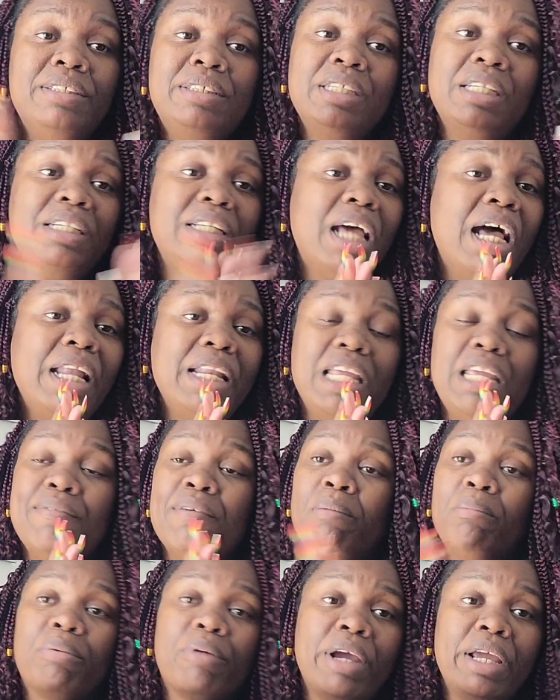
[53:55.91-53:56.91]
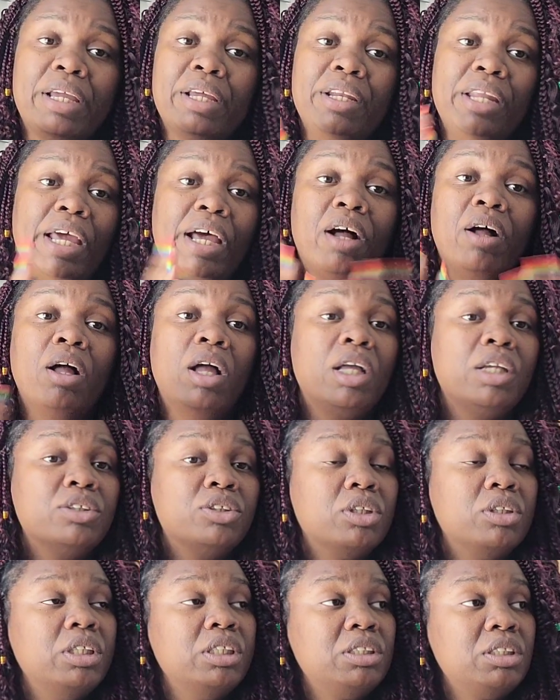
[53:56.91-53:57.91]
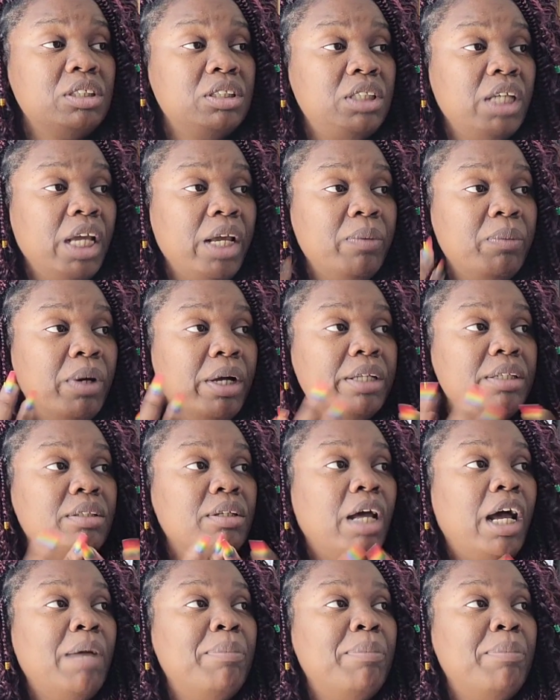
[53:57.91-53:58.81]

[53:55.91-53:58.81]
Did not even break a nail. So this is day what?